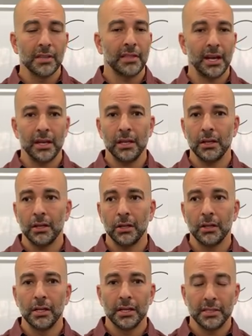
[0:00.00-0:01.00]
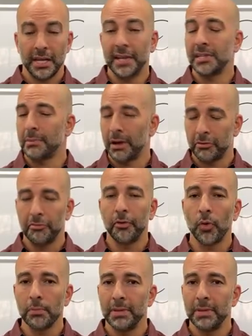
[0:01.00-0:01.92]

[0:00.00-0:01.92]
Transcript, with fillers: That hill takes about four